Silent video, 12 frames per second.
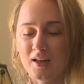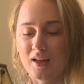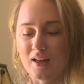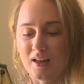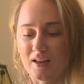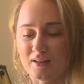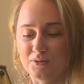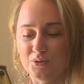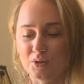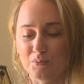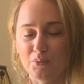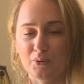and you
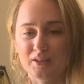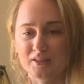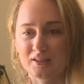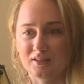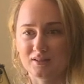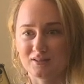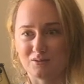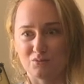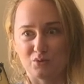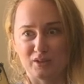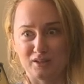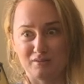are pointing
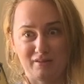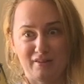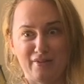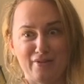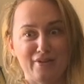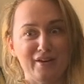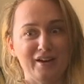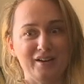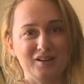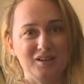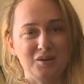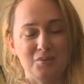somewhere
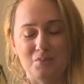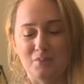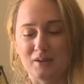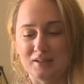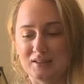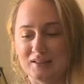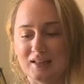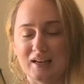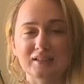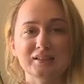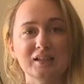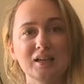there, but not